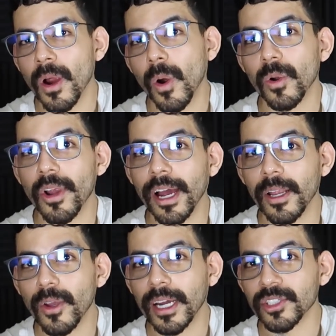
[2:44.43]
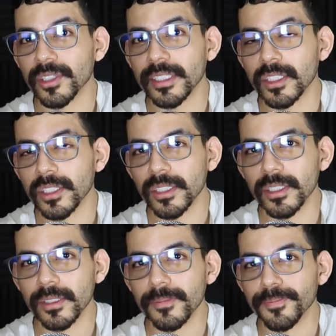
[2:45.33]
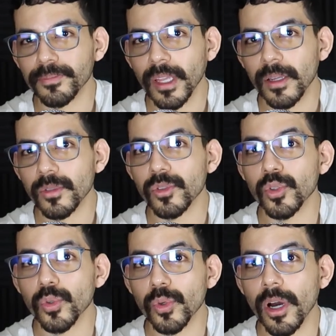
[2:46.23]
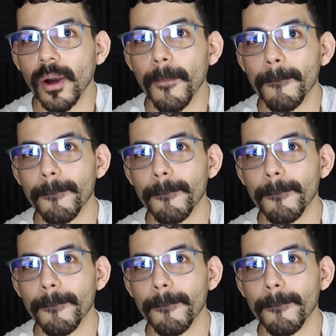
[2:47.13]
Or you actually could do